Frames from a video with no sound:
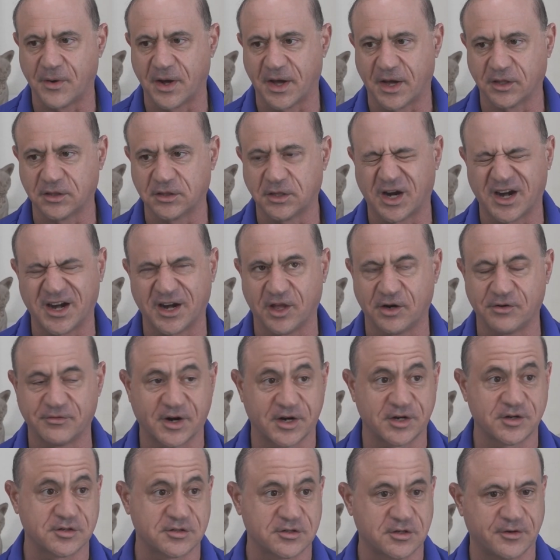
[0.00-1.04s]
out there and
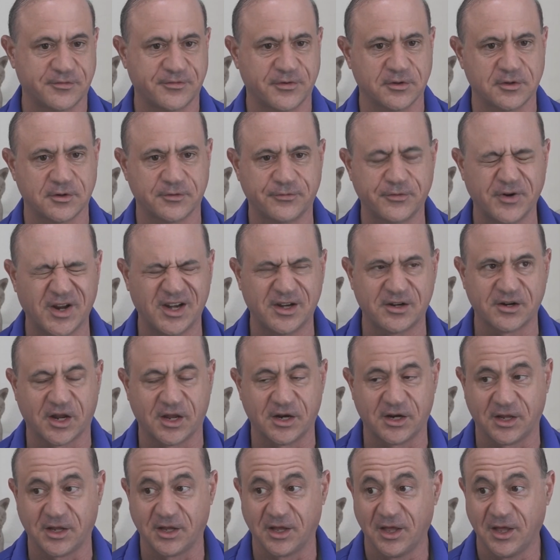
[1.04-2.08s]
register for the free
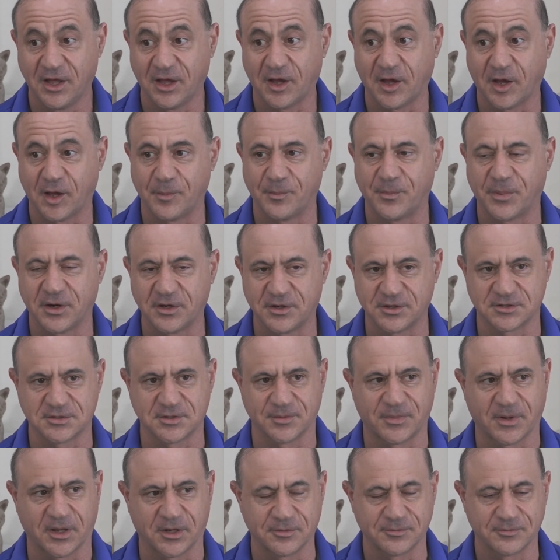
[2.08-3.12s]
training and
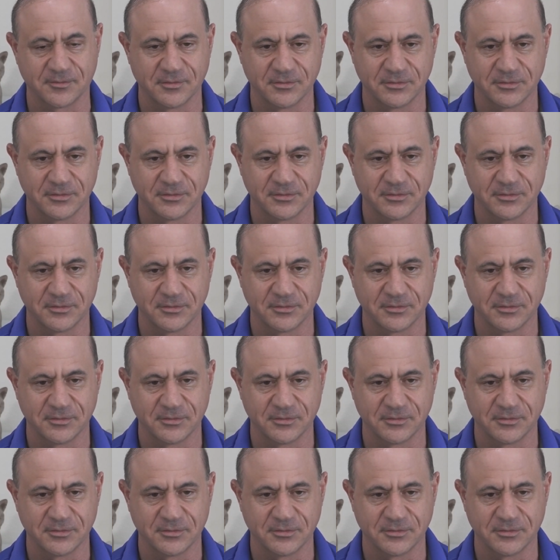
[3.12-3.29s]
participate.